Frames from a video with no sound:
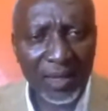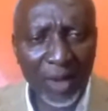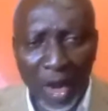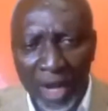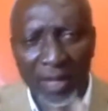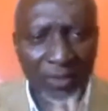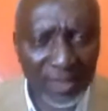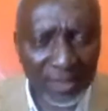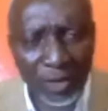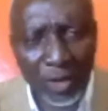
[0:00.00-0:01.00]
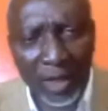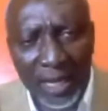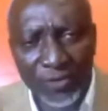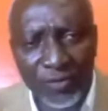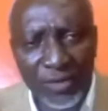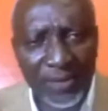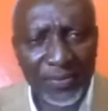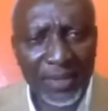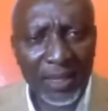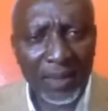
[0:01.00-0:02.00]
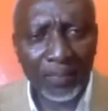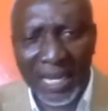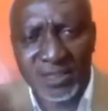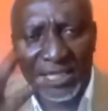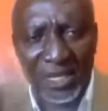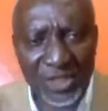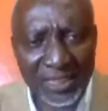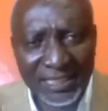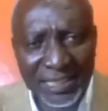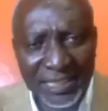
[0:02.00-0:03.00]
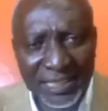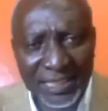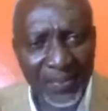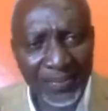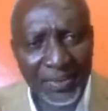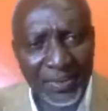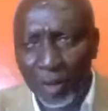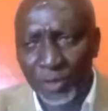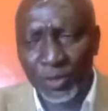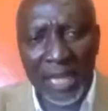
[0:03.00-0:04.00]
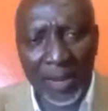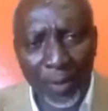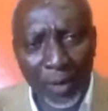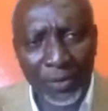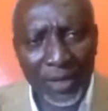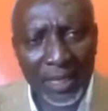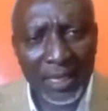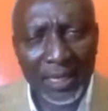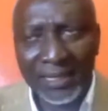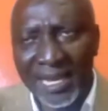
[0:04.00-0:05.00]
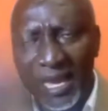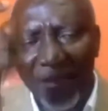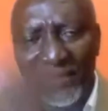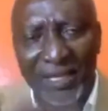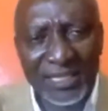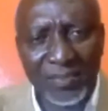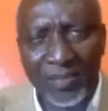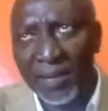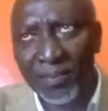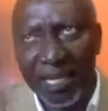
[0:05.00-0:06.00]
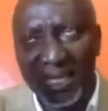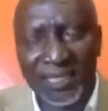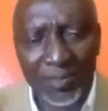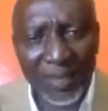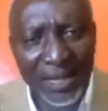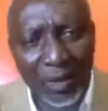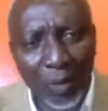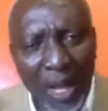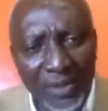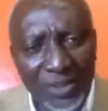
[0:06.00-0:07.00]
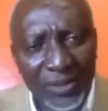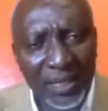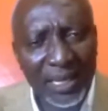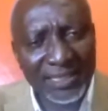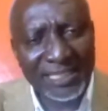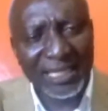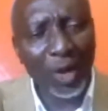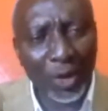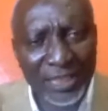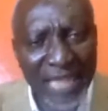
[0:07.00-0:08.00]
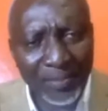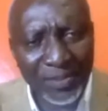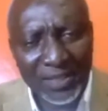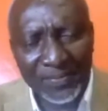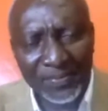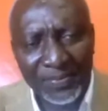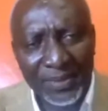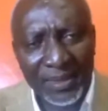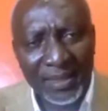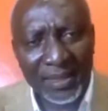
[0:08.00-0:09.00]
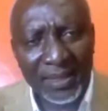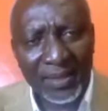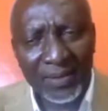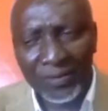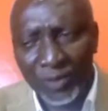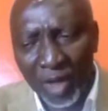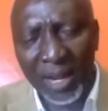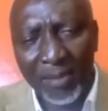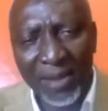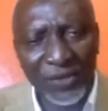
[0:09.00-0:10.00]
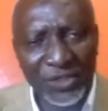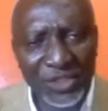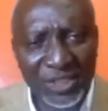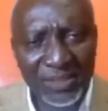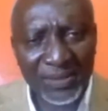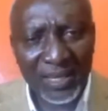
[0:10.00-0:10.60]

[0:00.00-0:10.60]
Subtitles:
Oil is in your country. Plantations, timber. Go to Gabon. They have the timber, the biggest timber in the world, still untapped. Talk about fish.